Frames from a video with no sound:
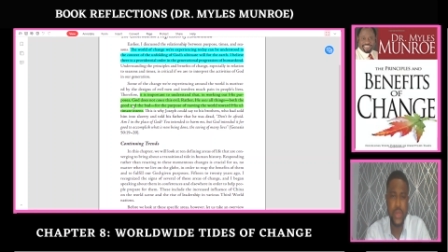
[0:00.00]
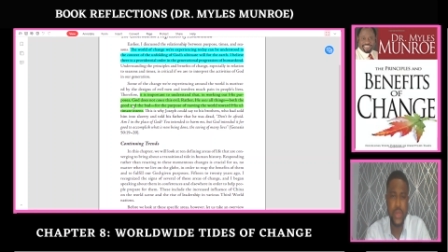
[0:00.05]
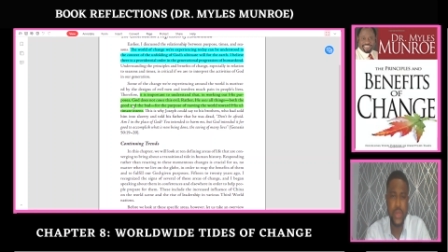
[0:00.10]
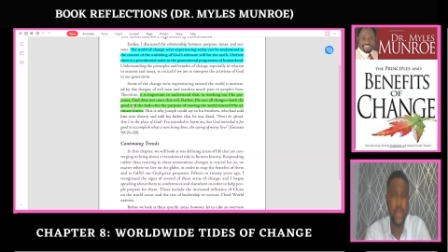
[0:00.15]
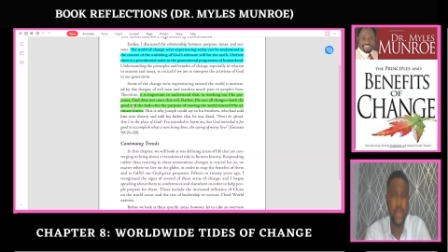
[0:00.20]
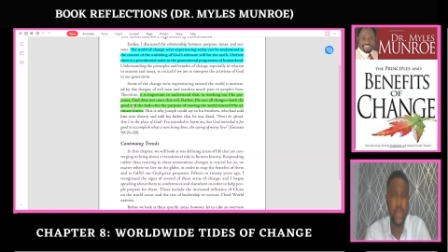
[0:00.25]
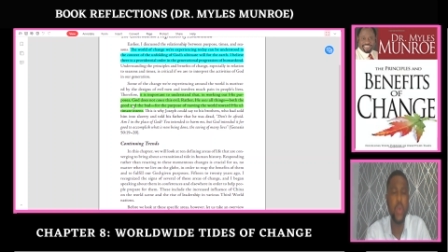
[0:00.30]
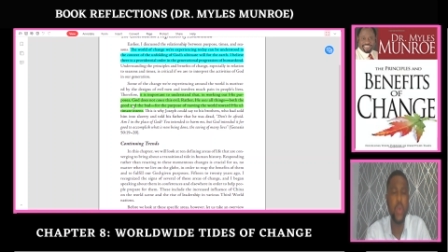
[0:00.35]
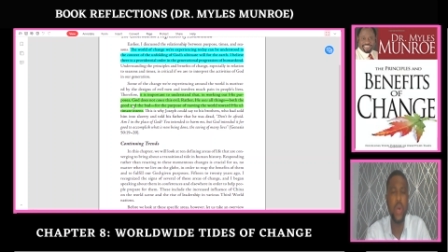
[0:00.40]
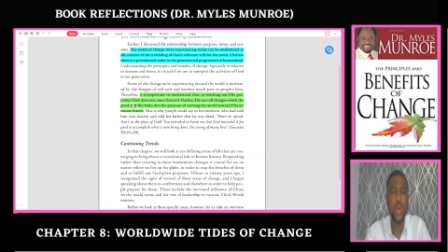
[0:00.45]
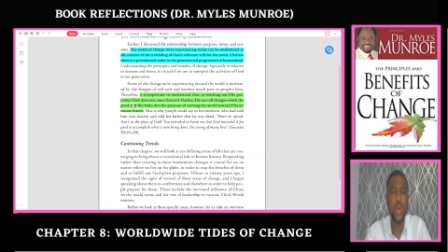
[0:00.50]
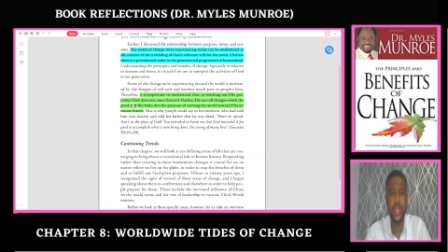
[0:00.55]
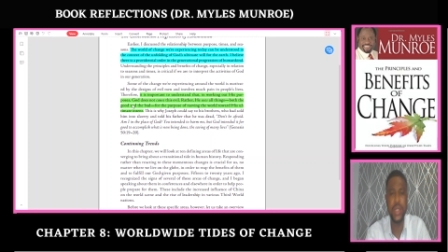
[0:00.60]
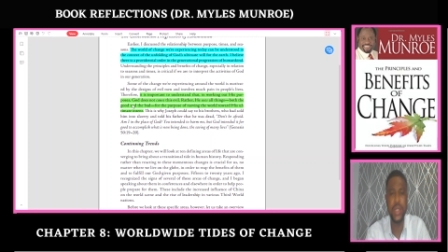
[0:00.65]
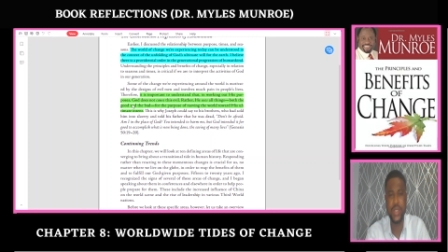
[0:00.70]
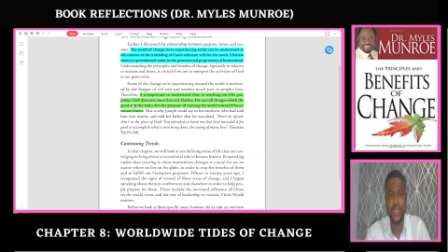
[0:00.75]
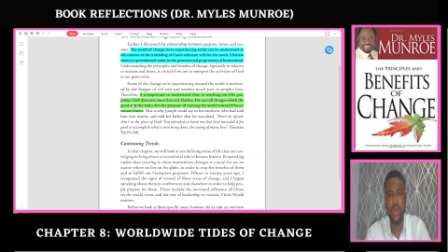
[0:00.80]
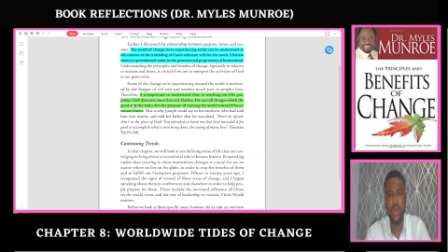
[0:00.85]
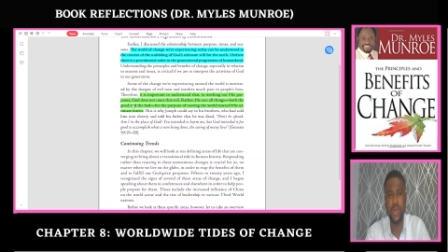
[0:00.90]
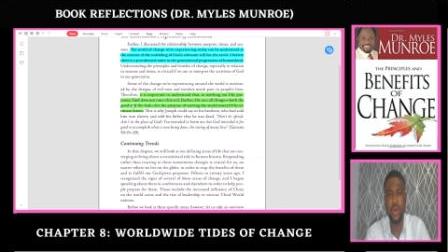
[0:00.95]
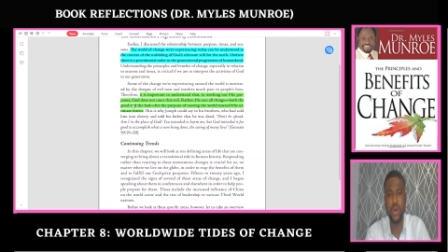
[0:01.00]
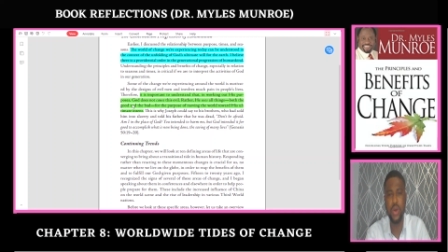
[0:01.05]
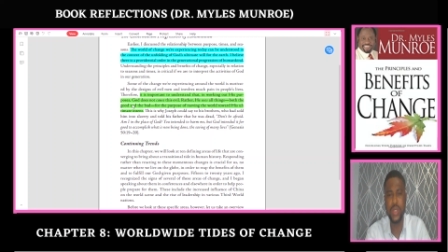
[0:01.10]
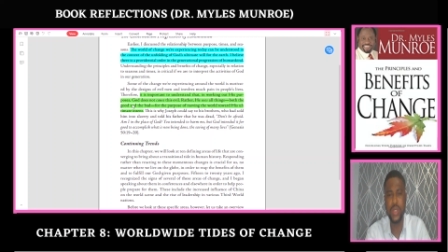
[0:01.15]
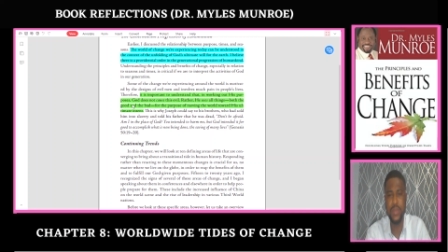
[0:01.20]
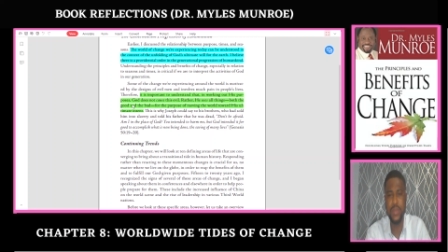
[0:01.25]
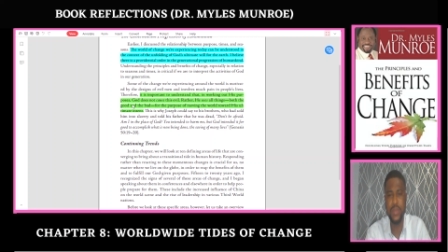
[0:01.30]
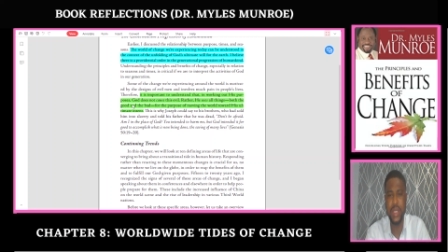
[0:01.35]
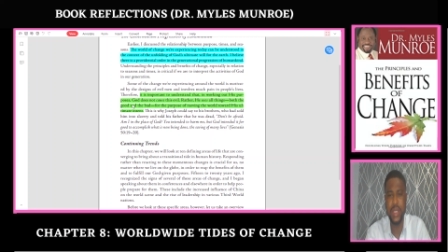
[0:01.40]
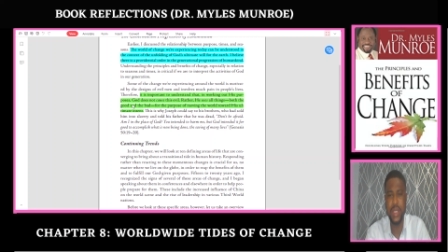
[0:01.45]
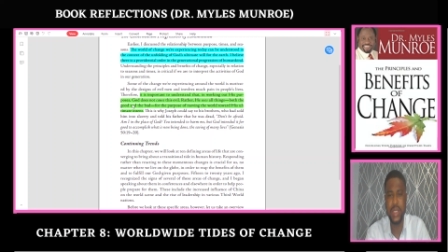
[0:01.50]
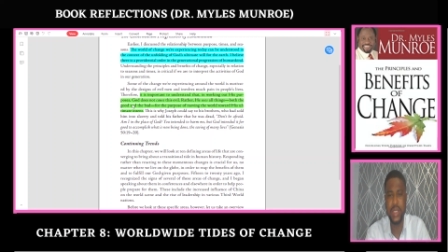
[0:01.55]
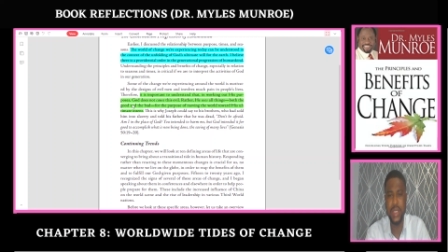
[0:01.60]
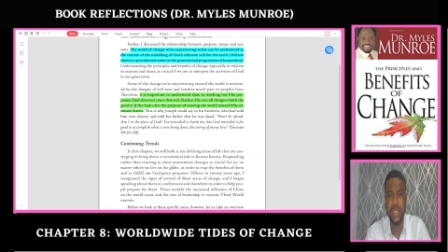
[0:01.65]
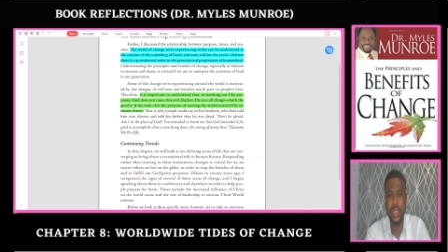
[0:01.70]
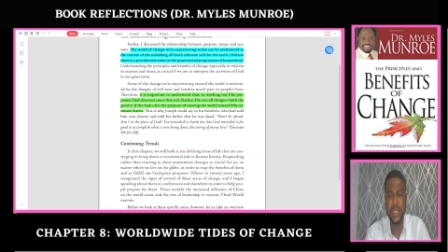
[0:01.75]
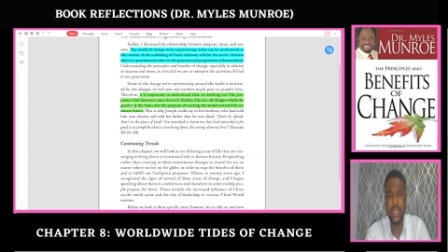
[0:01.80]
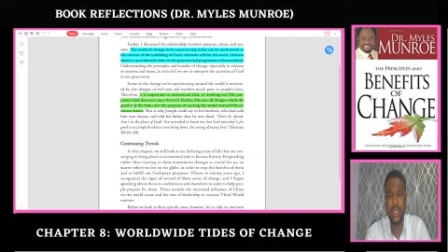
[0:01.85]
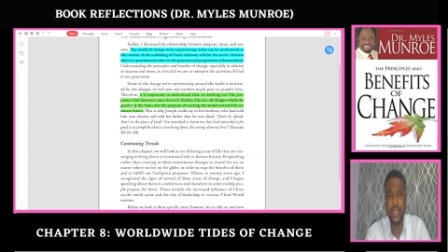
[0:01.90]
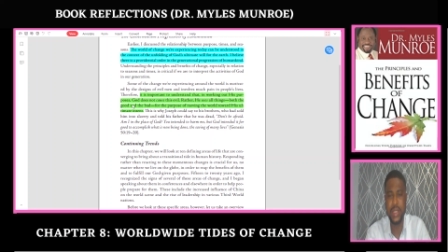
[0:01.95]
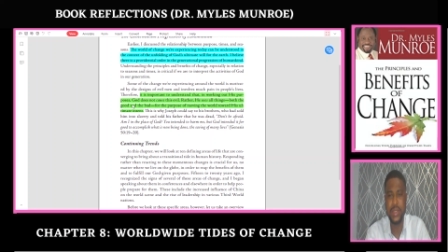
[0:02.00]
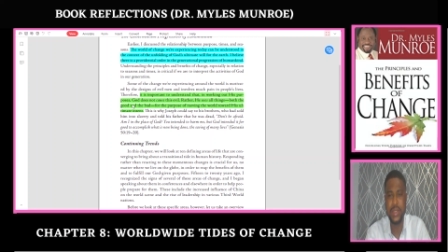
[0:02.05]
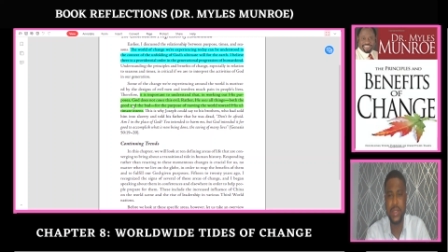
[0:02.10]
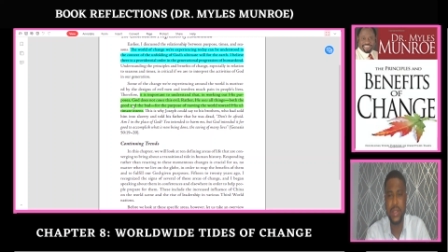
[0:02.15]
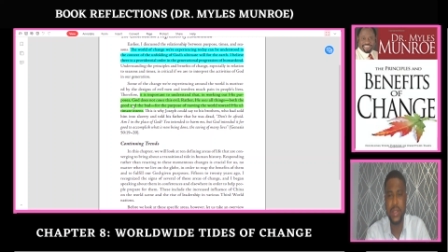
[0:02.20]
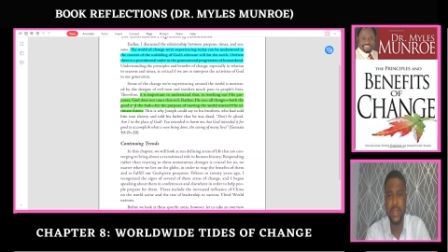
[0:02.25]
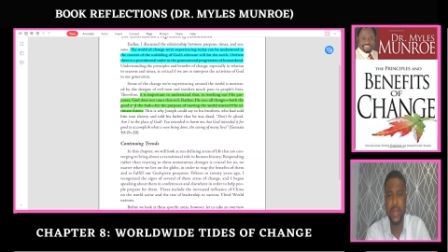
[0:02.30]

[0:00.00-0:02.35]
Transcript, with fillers: toward his ultimate intent.